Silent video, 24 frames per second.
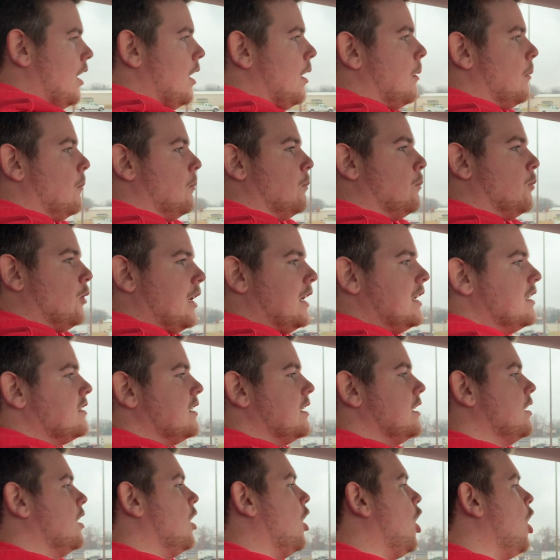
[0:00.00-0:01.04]
Brings
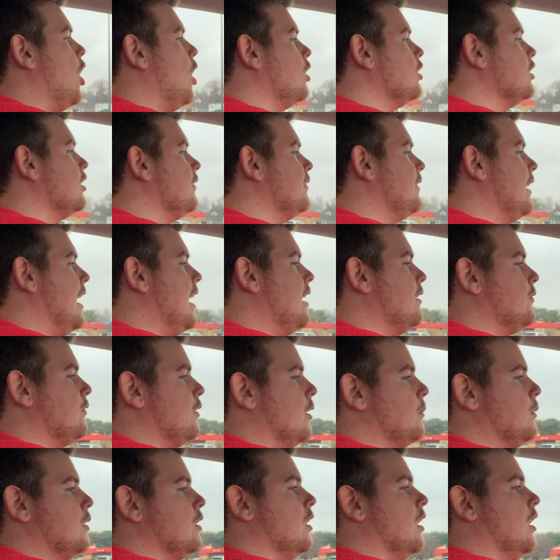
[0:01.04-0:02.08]
in all of that
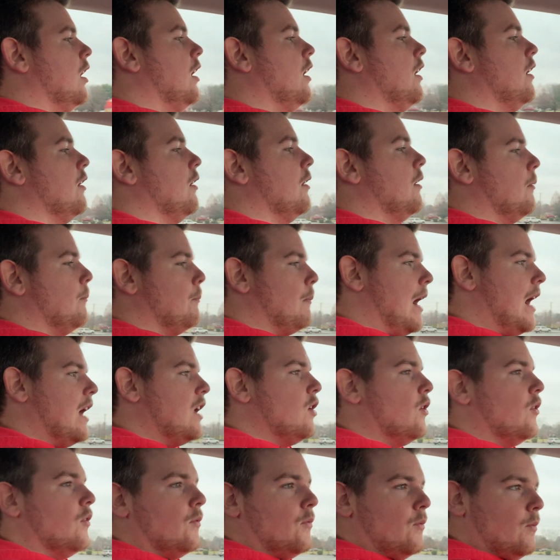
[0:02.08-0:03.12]
from your
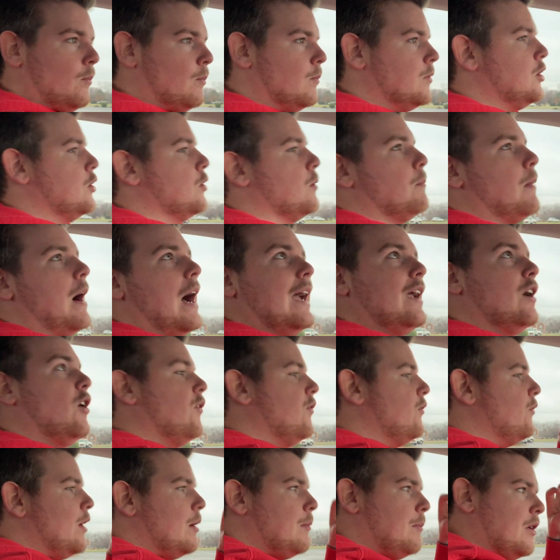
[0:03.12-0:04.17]

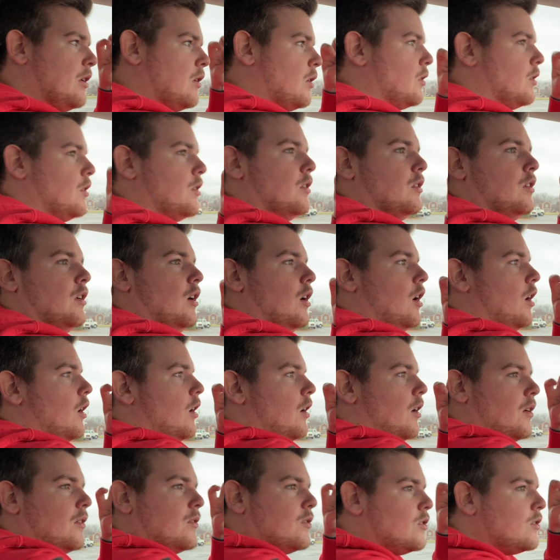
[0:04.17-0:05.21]

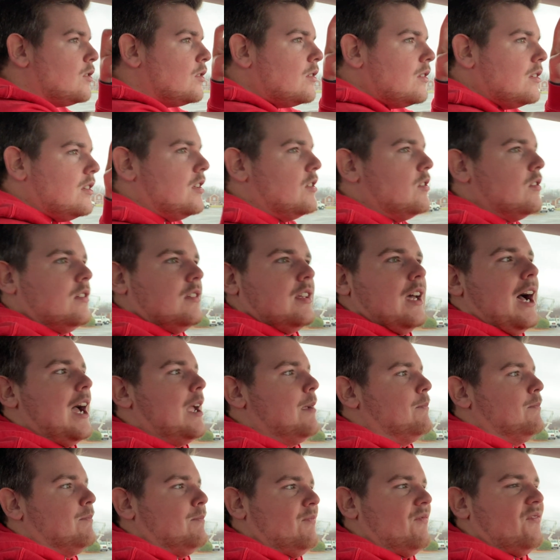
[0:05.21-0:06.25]
myofibrillar
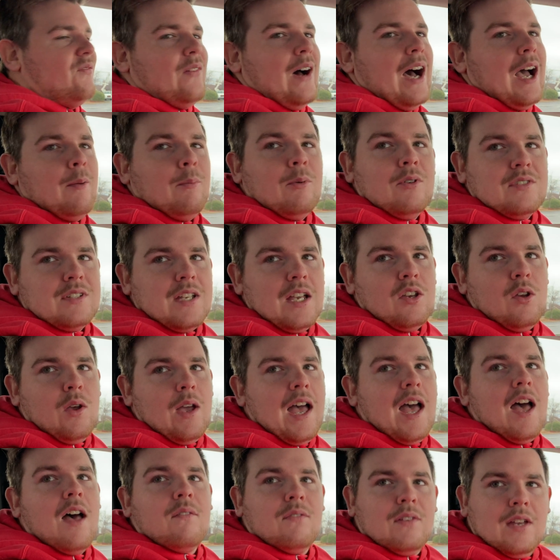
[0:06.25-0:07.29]
type fibers that you
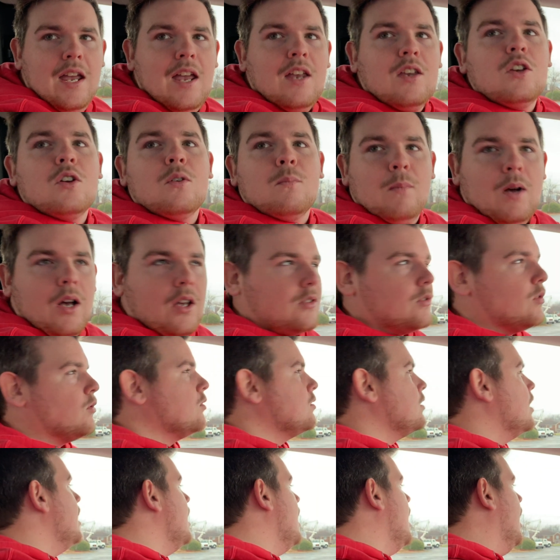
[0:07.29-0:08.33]
have in your
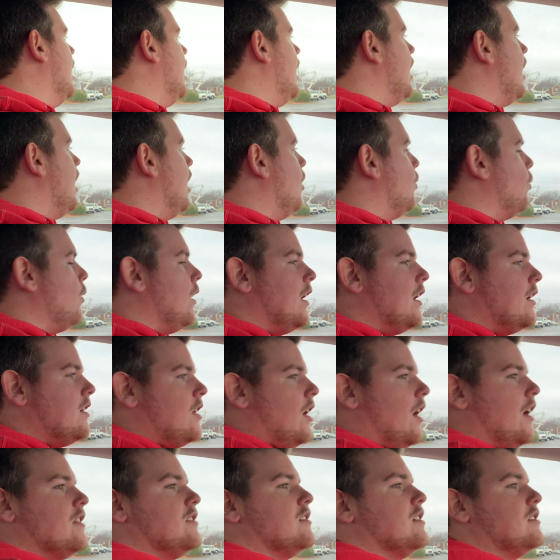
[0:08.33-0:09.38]
muscles. What it
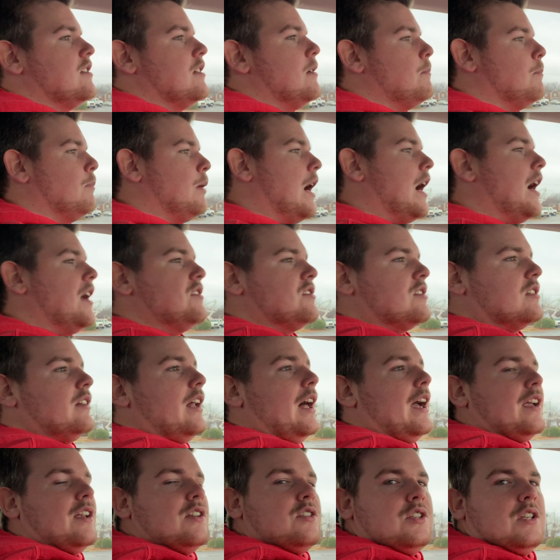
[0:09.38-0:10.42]
does is it binds
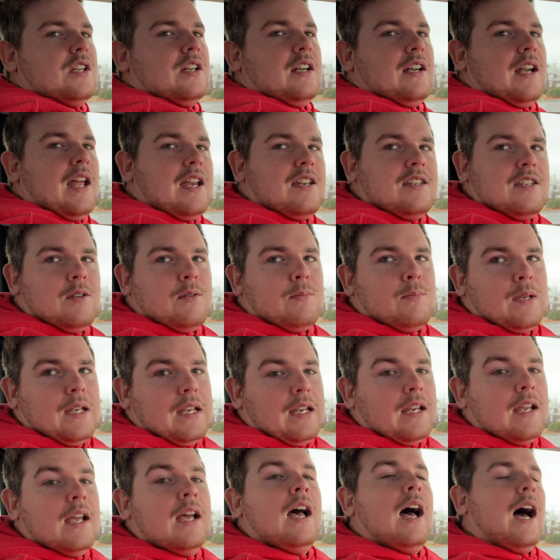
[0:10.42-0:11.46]
glycogen and
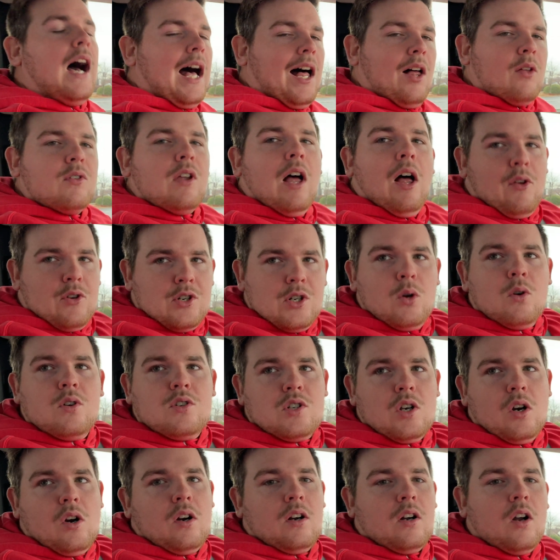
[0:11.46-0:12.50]
ATP. I'll show a
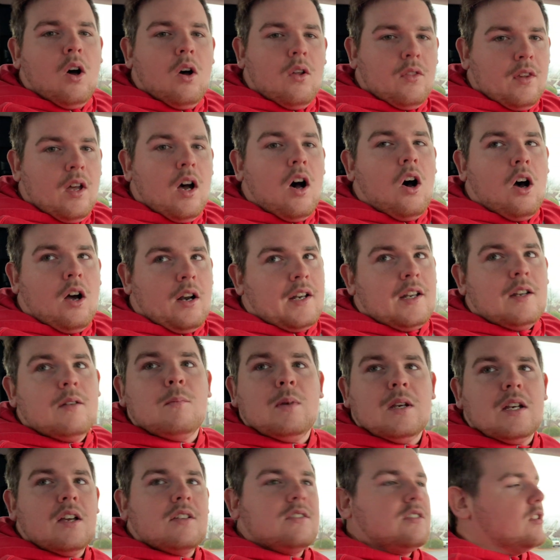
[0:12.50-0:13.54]
chart on it
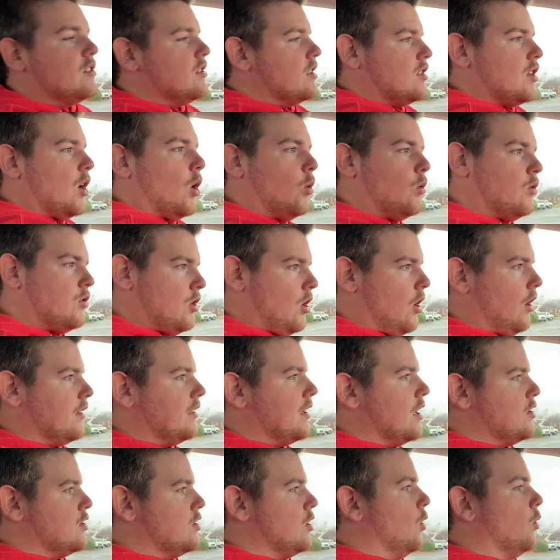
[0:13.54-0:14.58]
because there's this whole chart
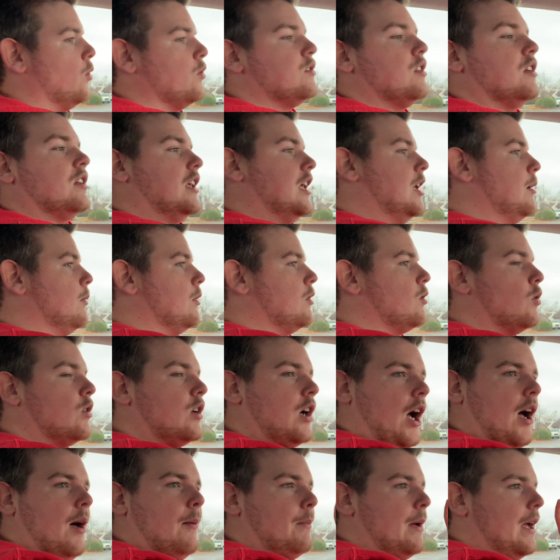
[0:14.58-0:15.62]
that shows the chemical
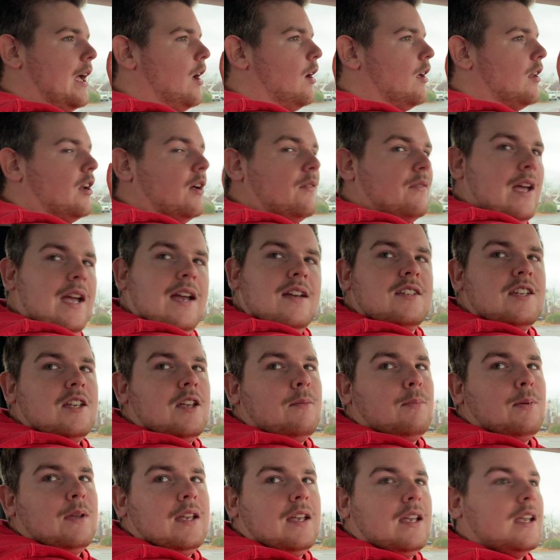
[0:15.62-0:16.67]
compound of
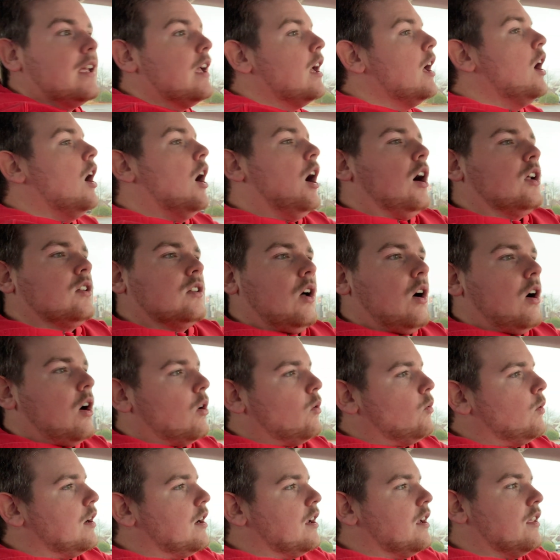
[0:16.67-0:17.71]
ATP
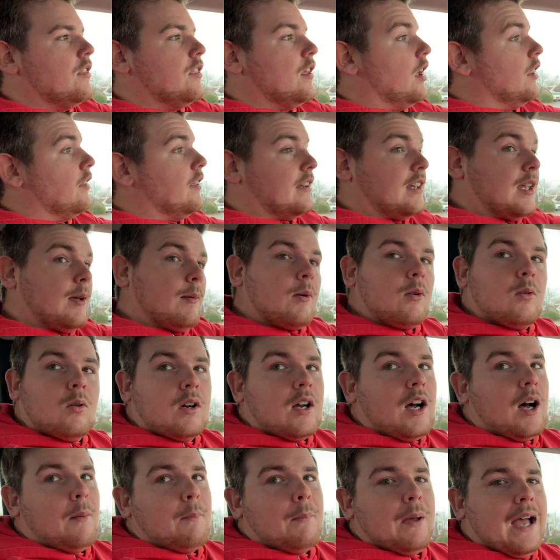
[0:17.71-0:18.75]
along with the chemical
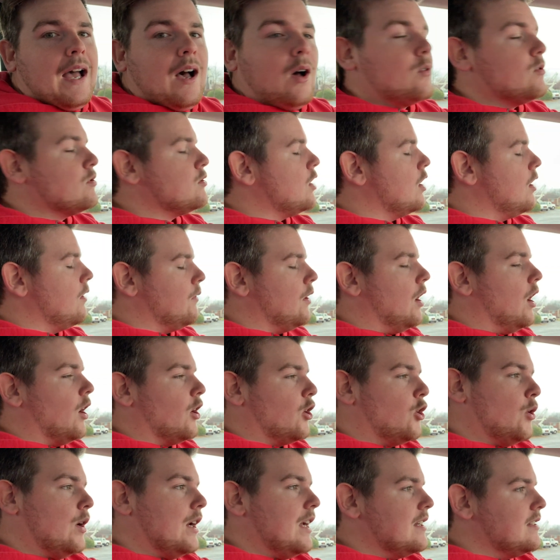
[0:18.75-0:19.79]
compounds of
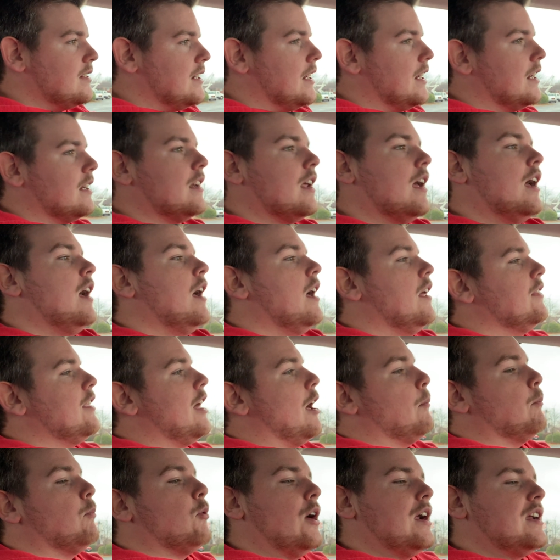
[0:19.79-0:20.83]
creatine
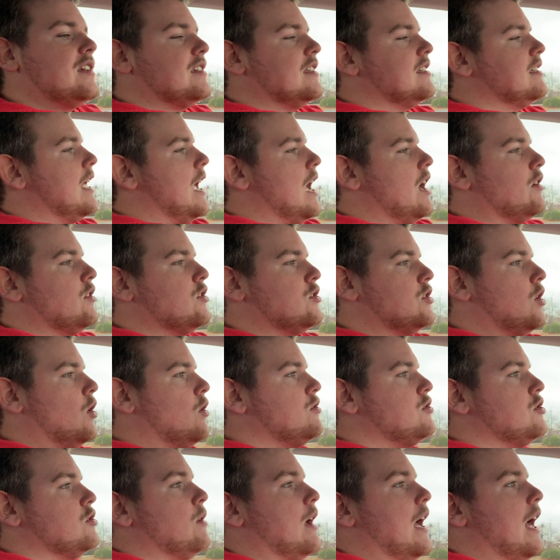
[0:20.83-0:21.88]
that breaks it down and
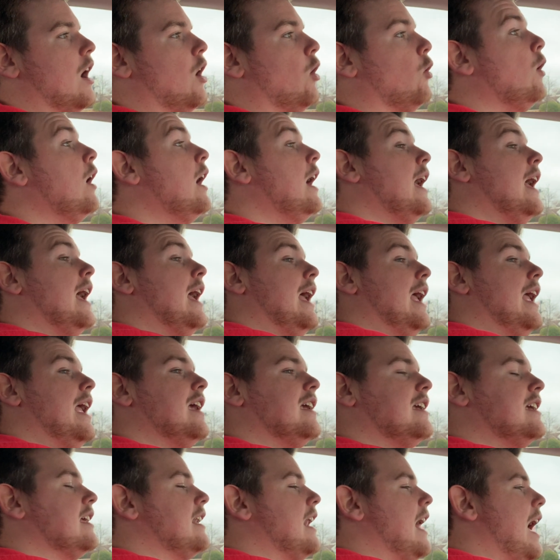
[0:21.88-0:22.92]
shows you how it
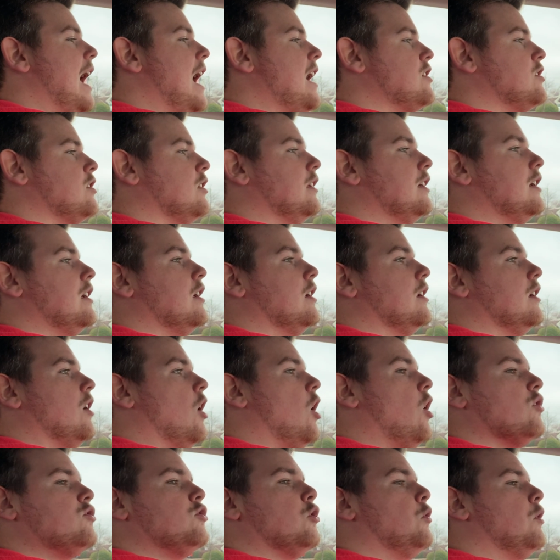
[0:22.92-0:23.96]
can actually
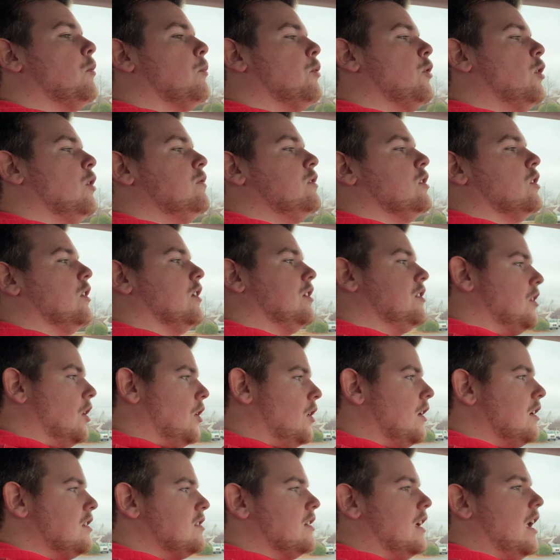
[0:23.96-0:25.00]
also improve your
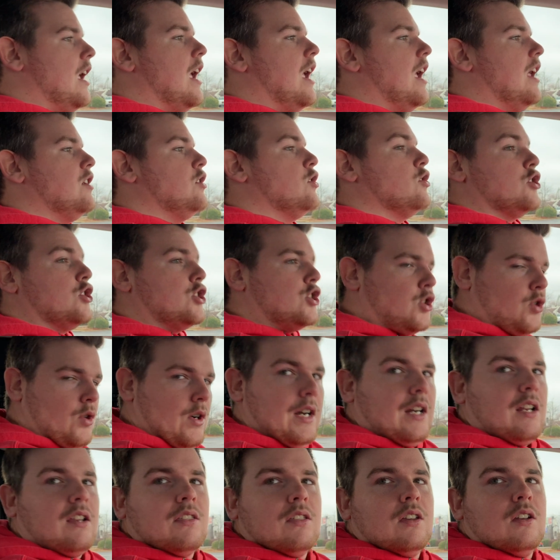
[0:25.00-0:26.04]
endurance and your
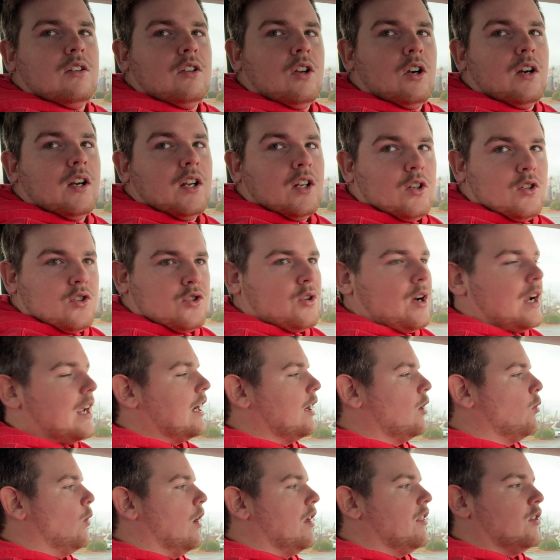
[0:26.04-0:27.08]
strength during your
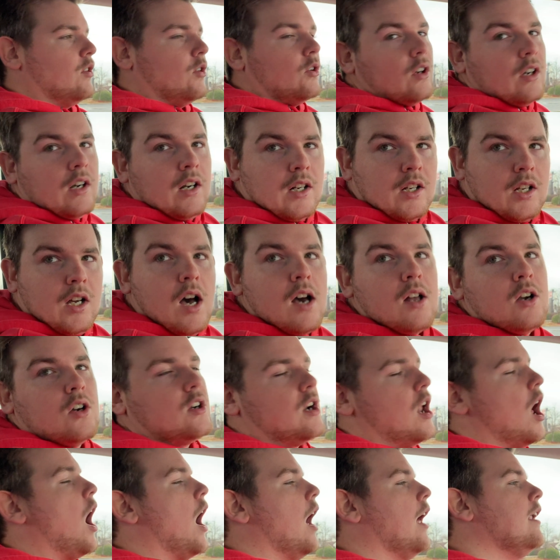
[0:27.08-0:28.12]
training, whether you're in a cut or
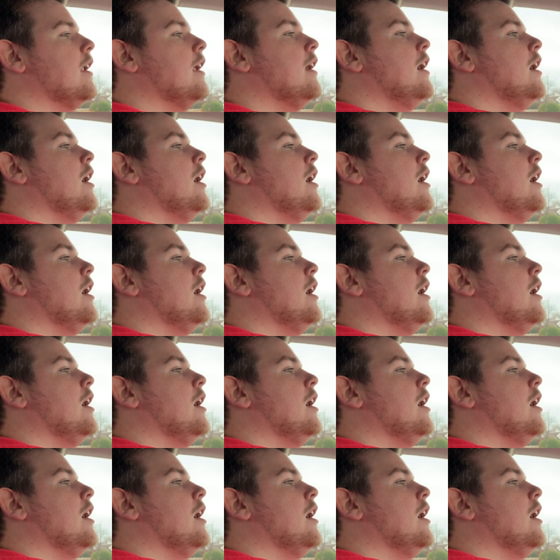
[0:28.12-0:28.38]
not.